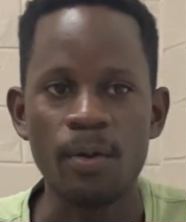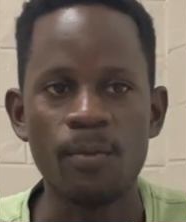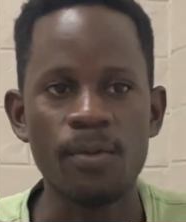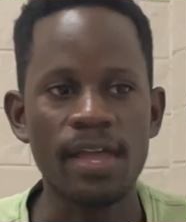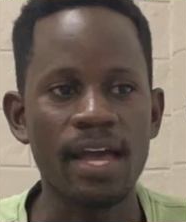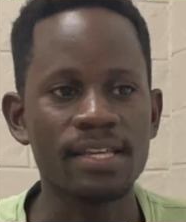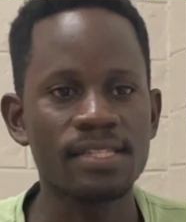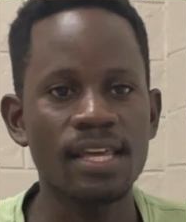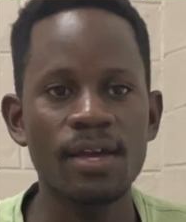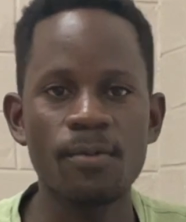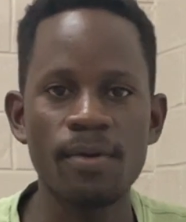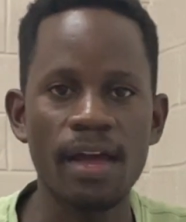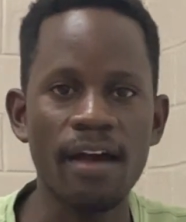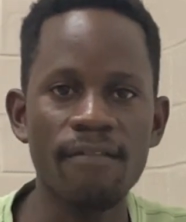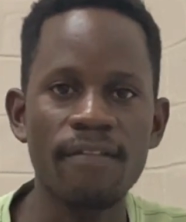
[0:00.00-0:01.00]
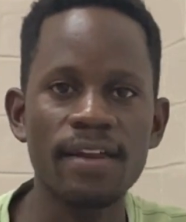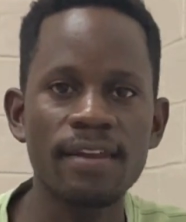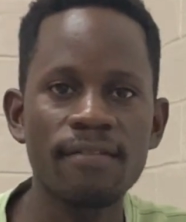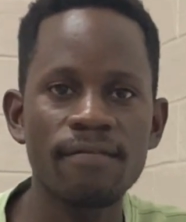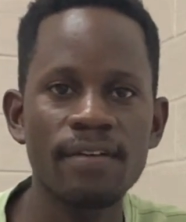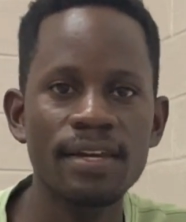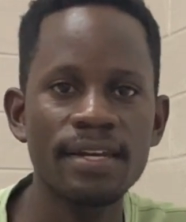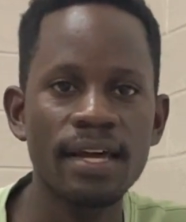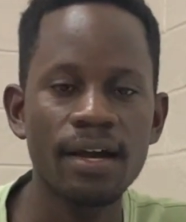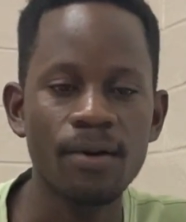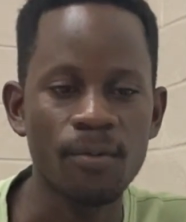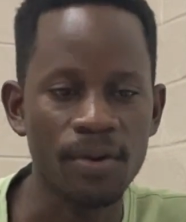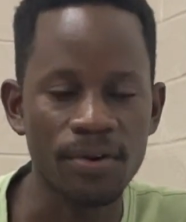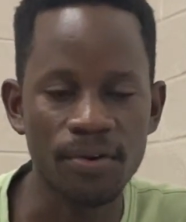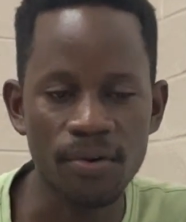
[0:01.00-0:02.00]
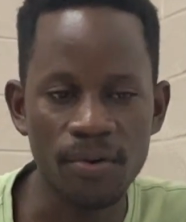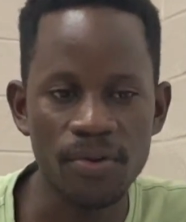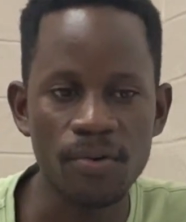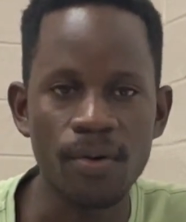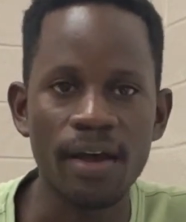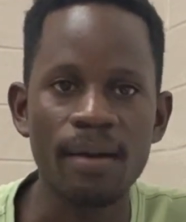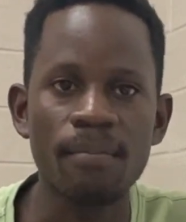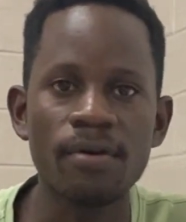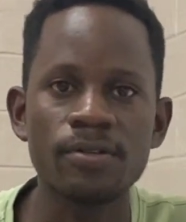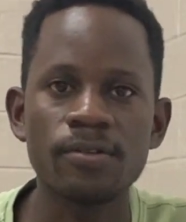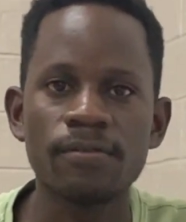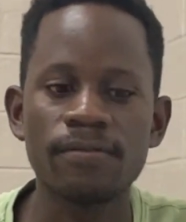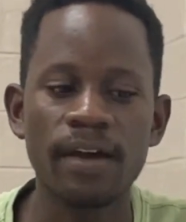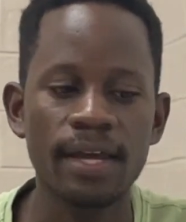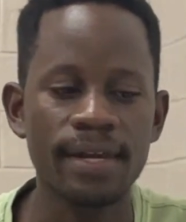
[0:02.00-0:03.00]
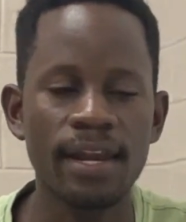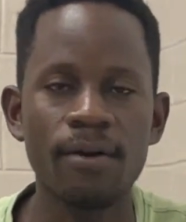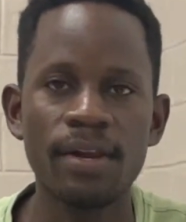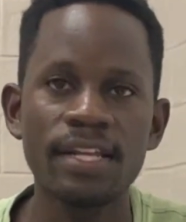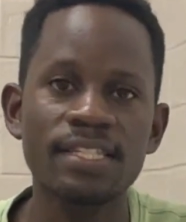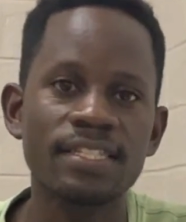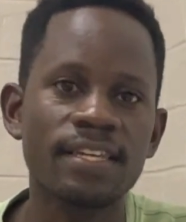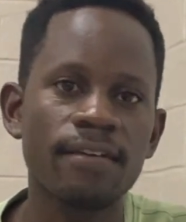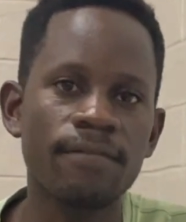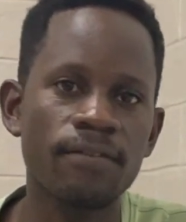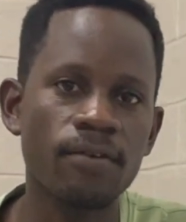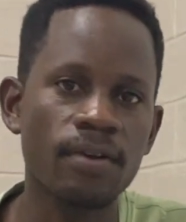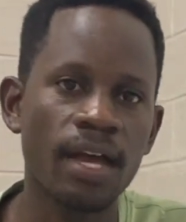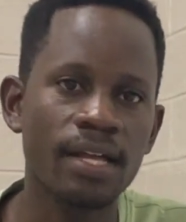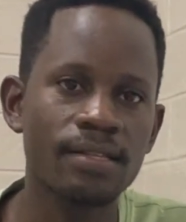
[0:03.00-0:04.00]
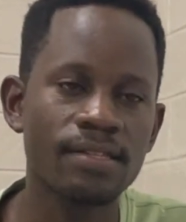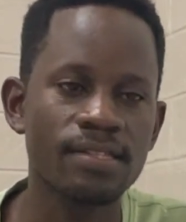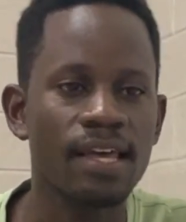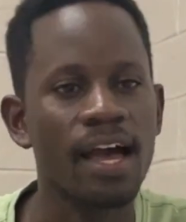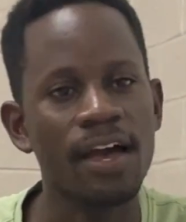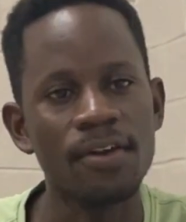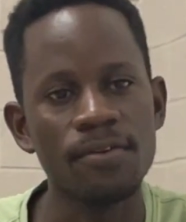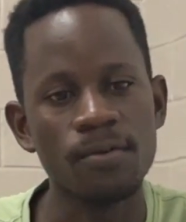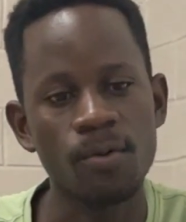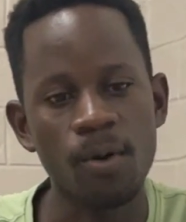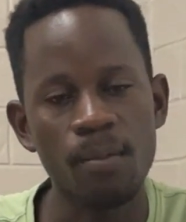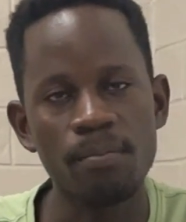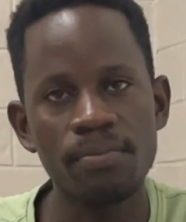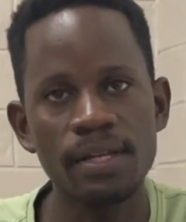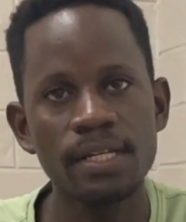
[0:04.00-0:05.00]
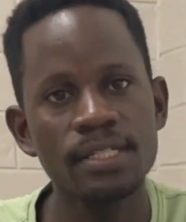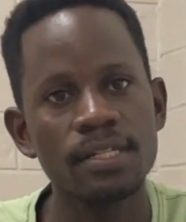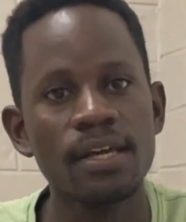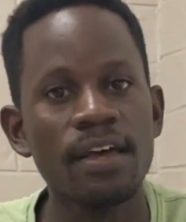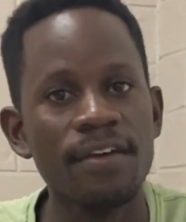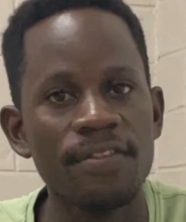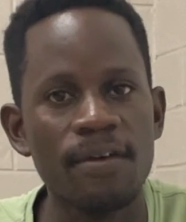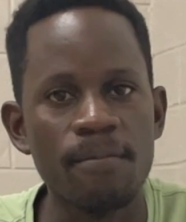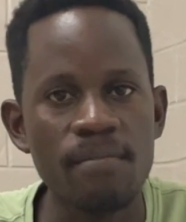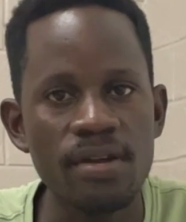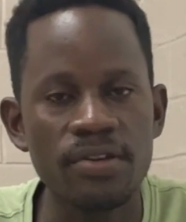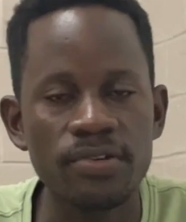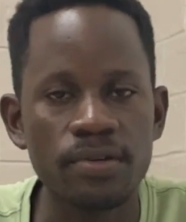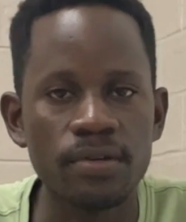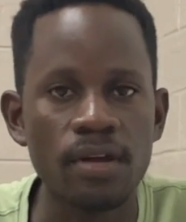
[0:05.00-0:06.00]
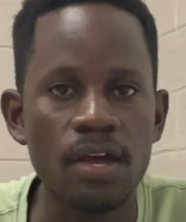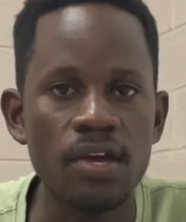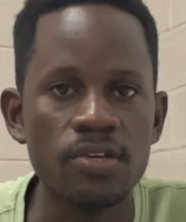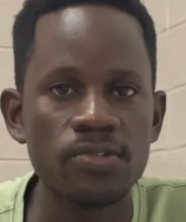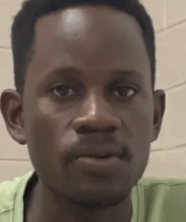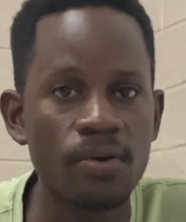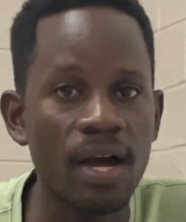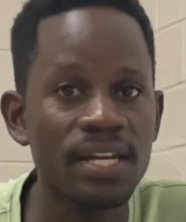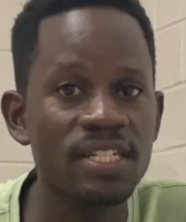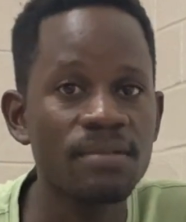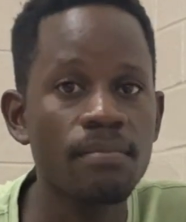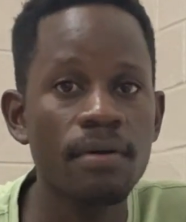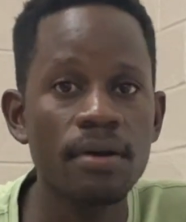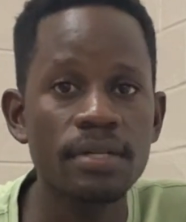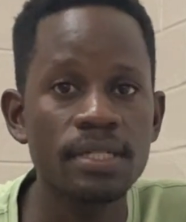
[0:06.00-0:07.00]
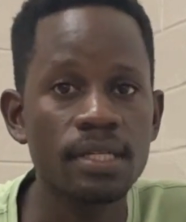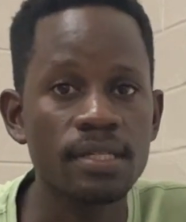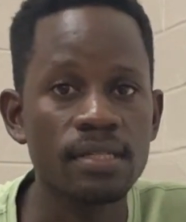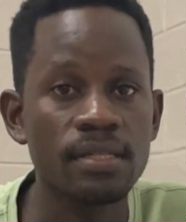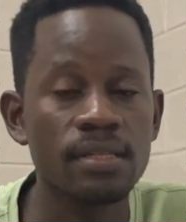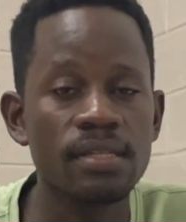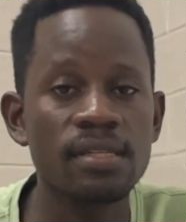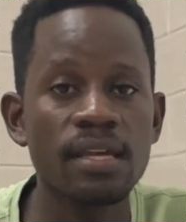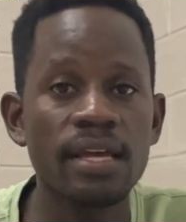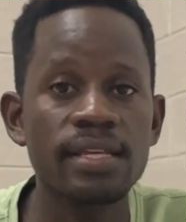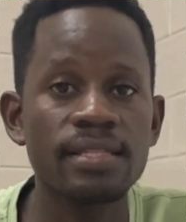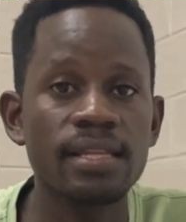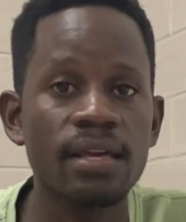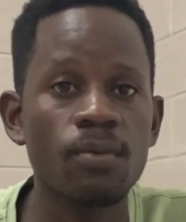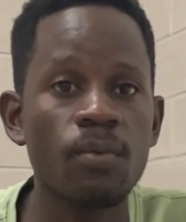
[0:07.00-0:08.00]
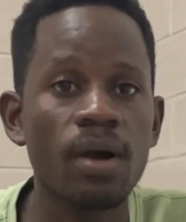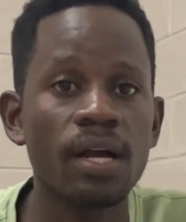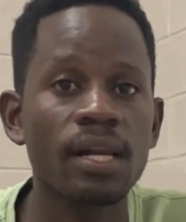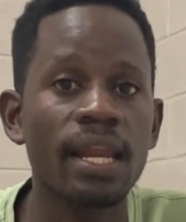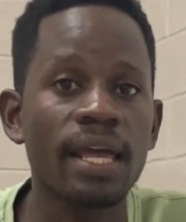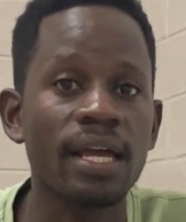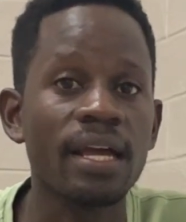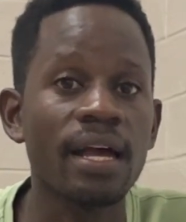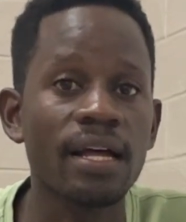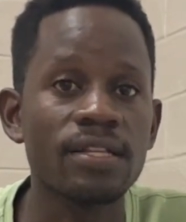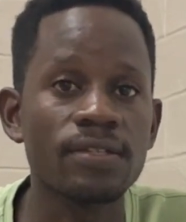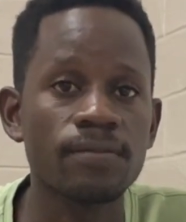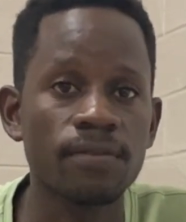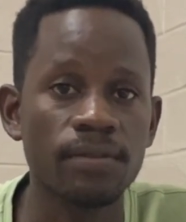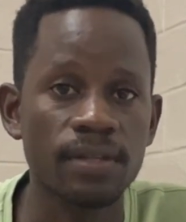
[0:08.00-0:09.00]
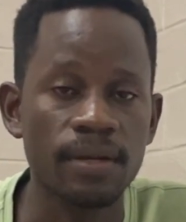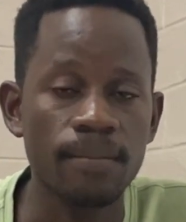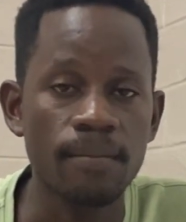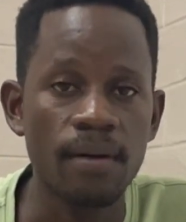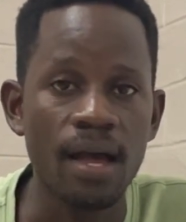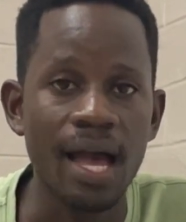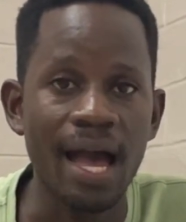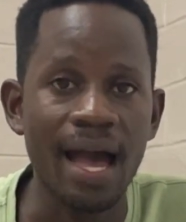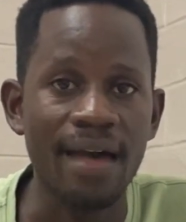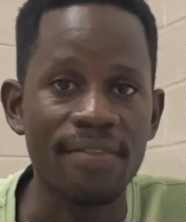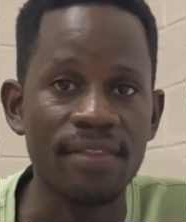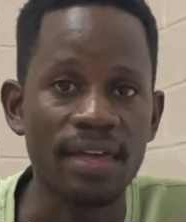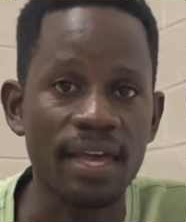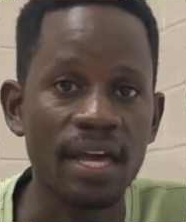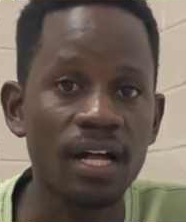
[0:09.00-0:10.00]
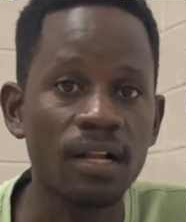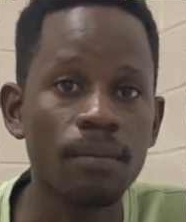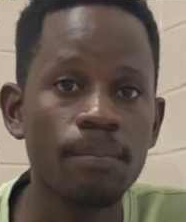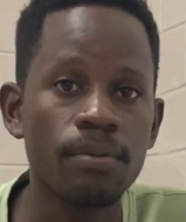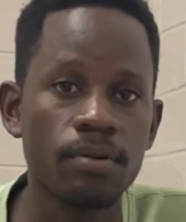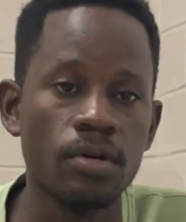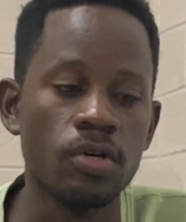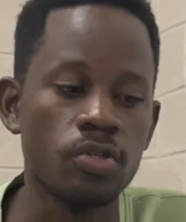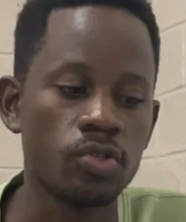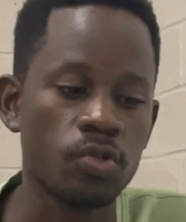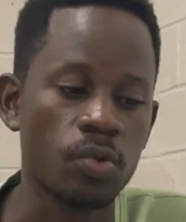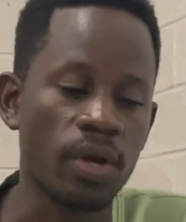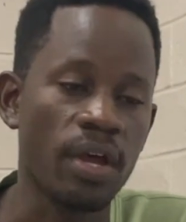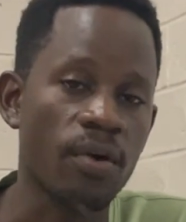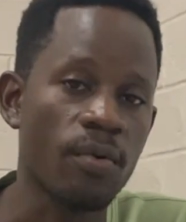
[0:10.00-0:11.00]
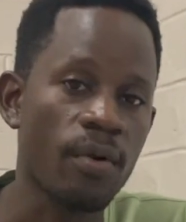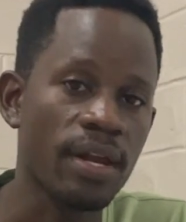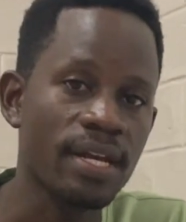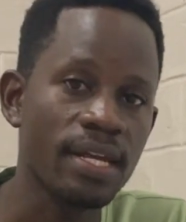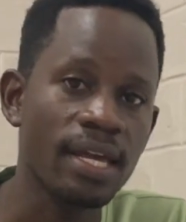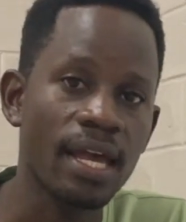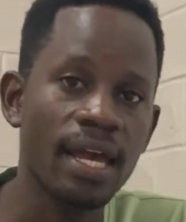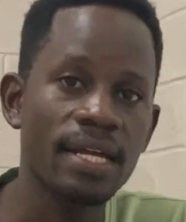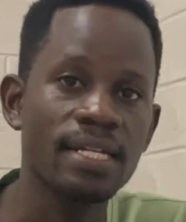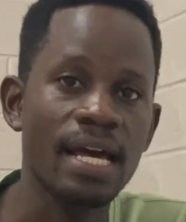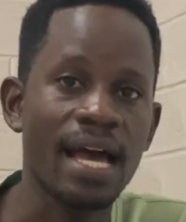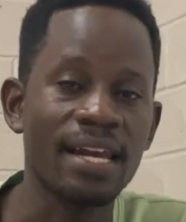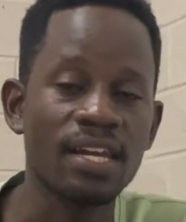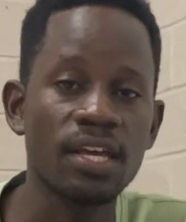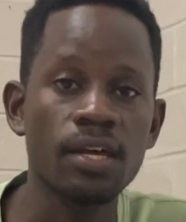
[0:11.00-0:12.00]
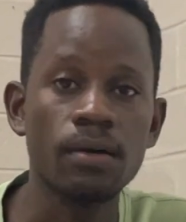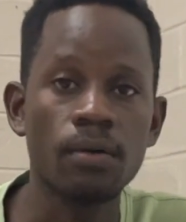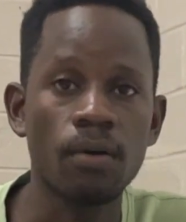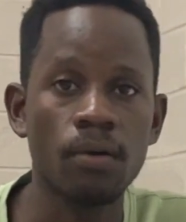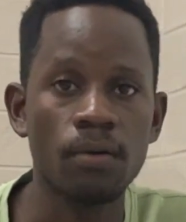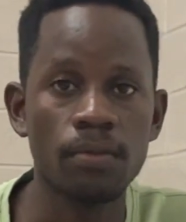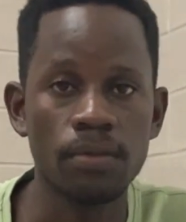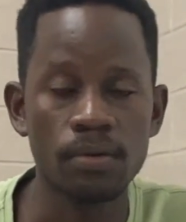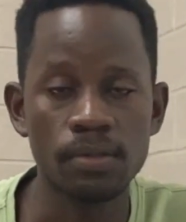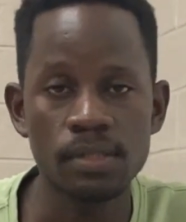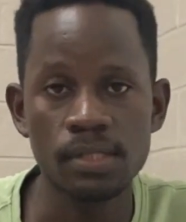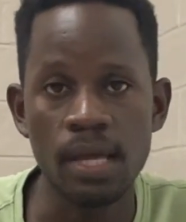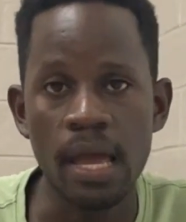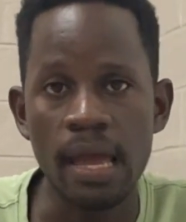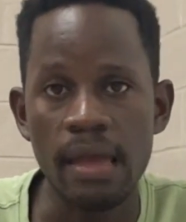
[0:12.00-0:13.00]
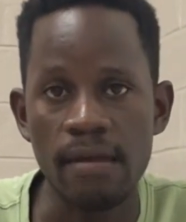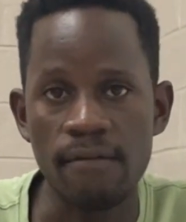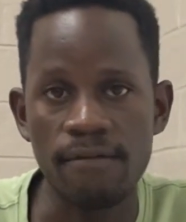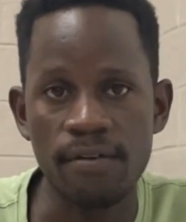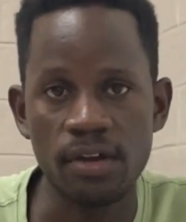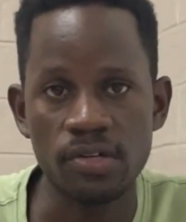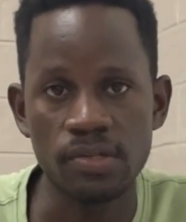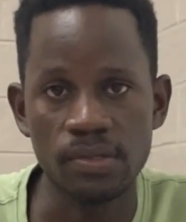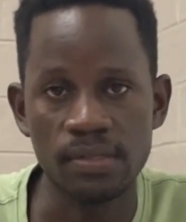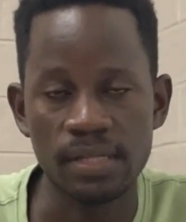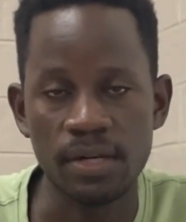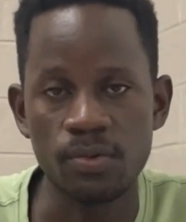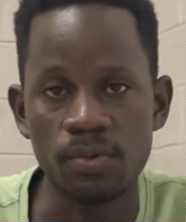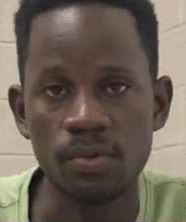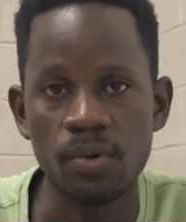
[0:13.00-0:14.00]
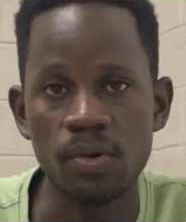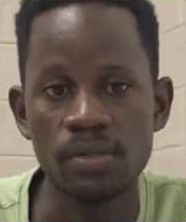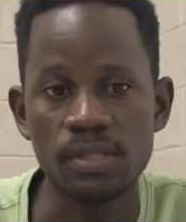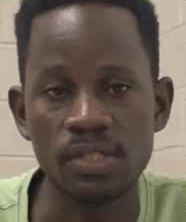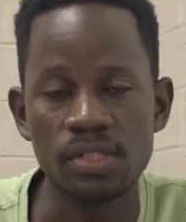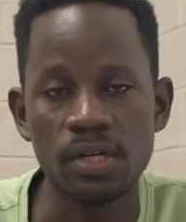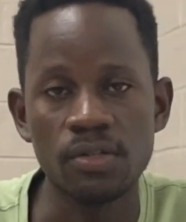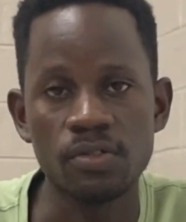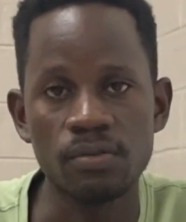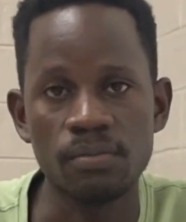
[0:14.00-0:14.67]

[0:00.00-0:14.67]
We are saying we have an invader, we know you are able to fight. Now let's give you guns and you complete the mission. So antibiotics in this case, they work like guns for them, and they help to eradicate and kill all those infections that would cause the child to